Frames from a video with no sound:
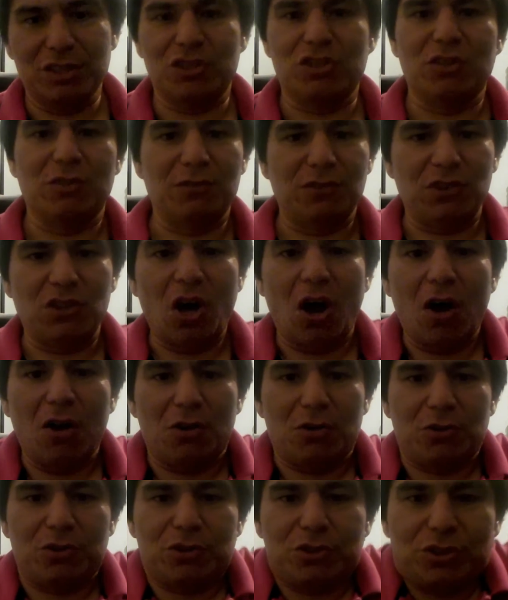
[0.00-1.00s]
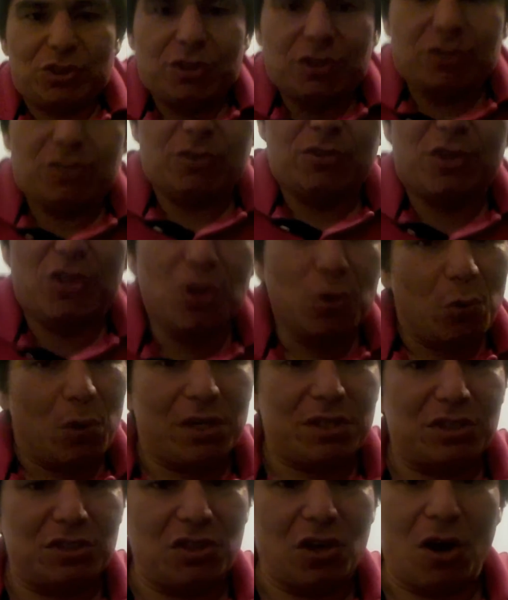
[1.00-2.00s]
of dollars,
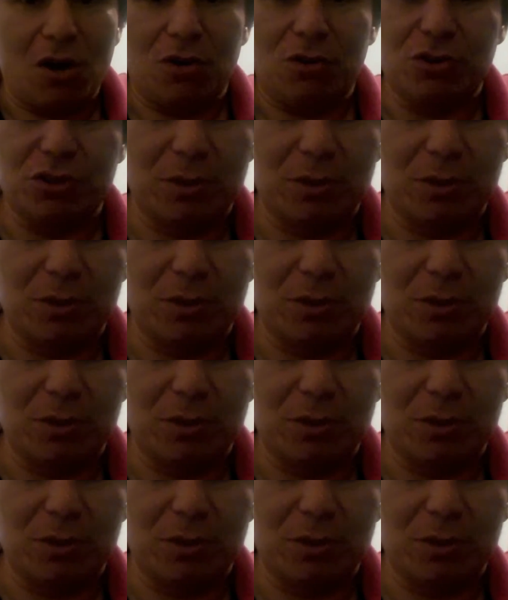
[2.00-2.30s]
US dollars.